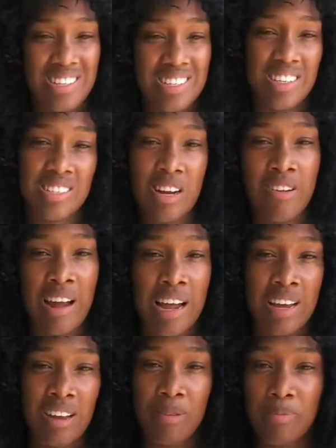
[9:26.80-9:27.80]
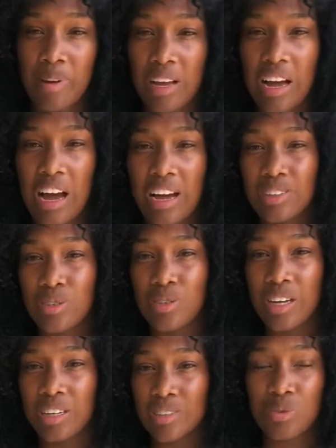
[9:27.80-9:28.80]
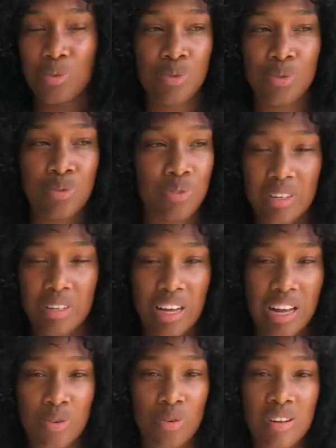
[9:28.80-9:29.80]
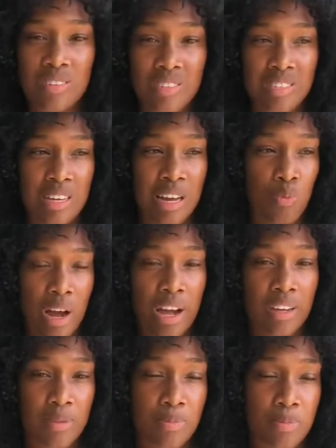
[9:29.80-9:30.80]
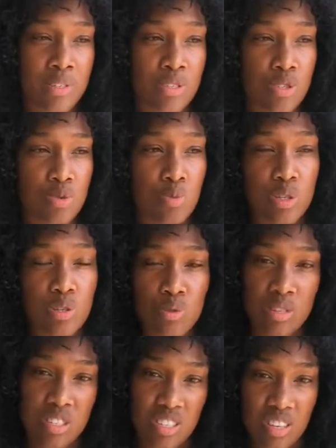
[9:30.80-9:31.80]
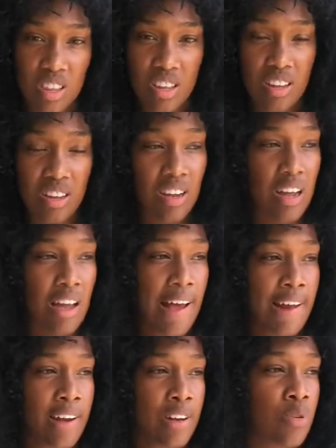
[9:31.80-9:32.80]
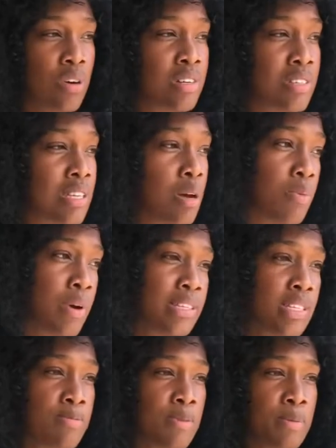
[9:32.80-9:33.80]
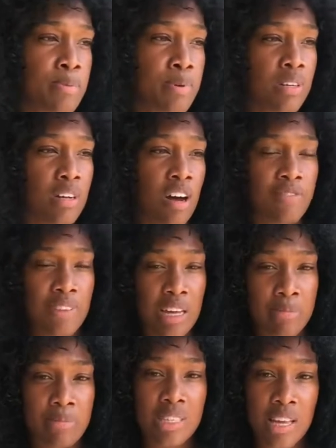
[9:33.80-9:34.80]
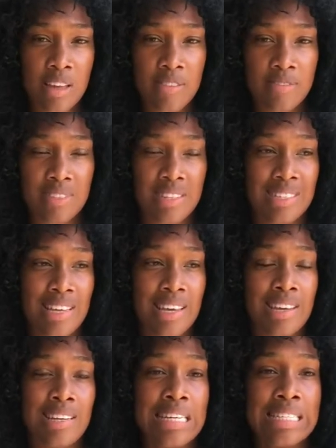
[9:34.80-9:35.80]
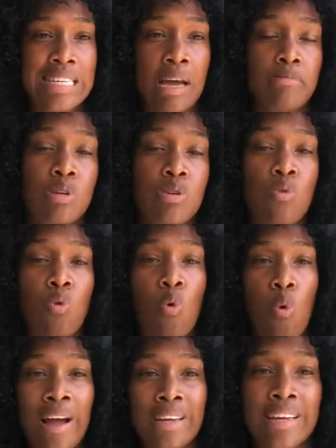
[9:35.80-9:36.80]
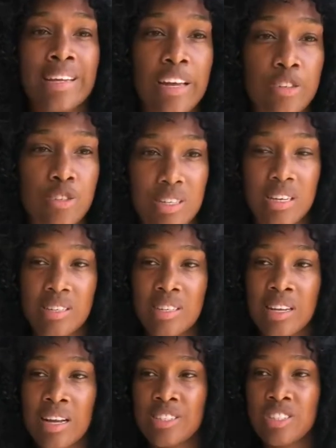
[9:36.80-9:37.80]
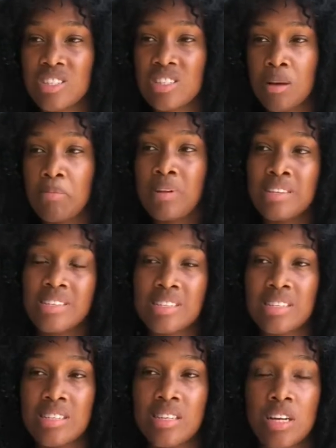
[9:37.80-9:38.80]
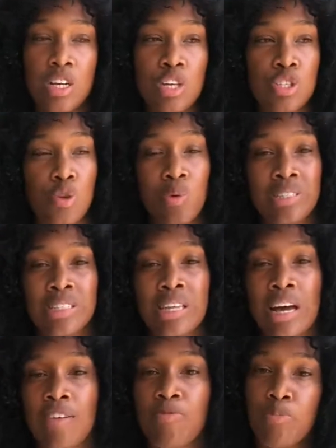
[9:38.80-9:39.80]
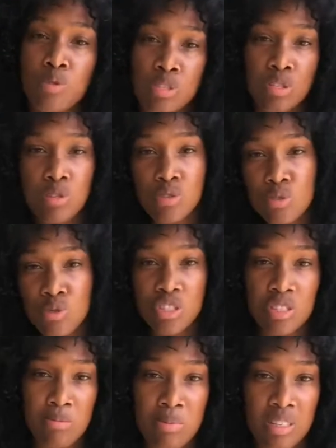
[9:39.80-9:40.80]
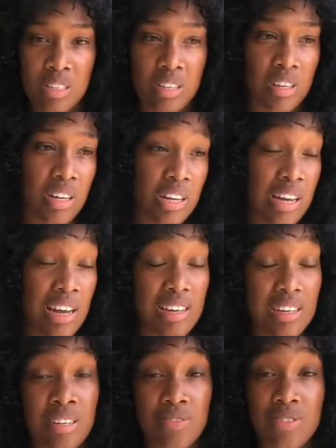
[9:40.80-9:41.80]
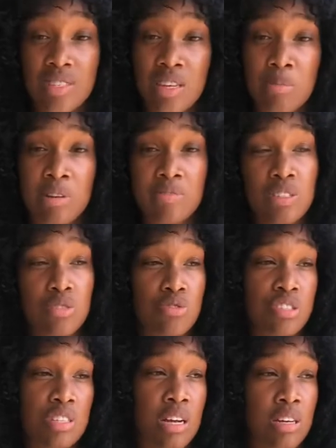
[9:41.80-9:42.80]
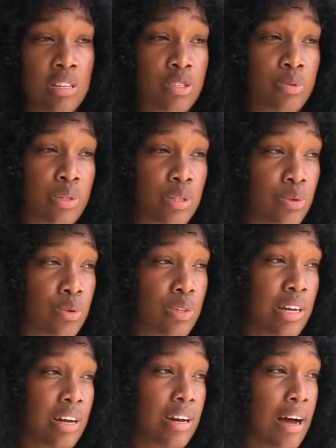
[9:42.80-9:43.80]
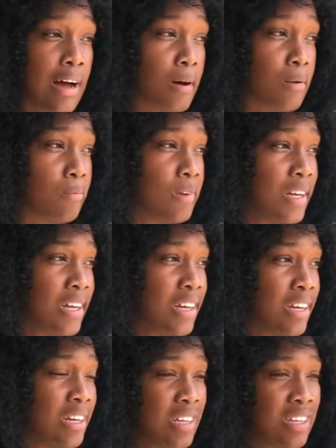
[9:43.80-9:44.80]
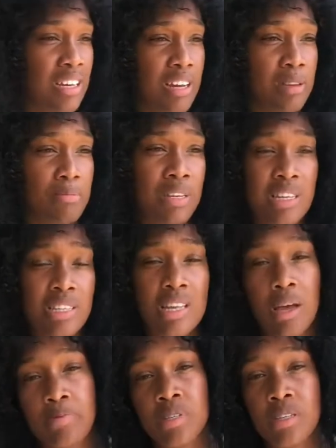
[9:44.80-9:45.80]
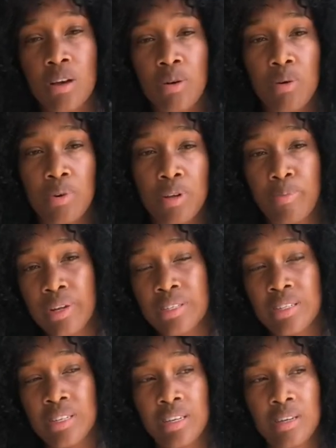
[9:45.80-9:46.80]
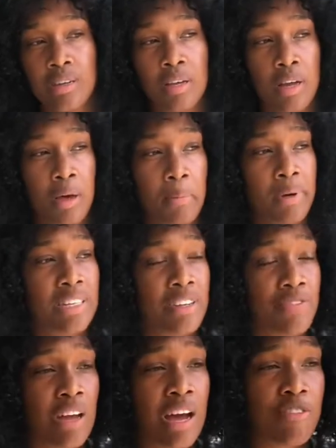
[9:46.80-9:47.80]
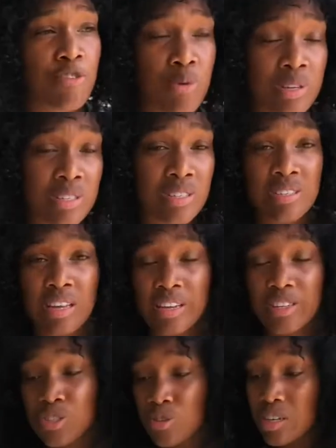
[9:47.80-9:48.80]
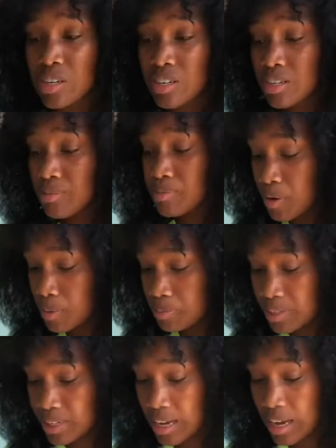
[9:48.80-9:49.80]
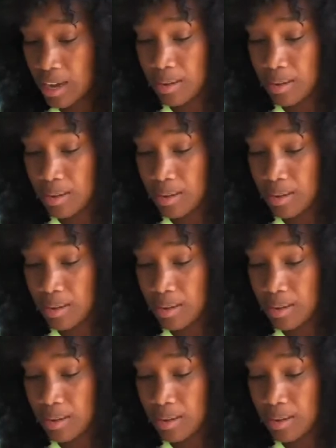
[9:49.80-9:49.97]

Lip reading: utter rile up, I don't understand why persons would do such a thing, and I don't understand why it is people of themselves not taking the time to go and get educated and just stop listening to what it have posted on social media. And even some of the news channels, we know to be less skeptical of what they bring to you. But if you have questions, I'm sure you could probably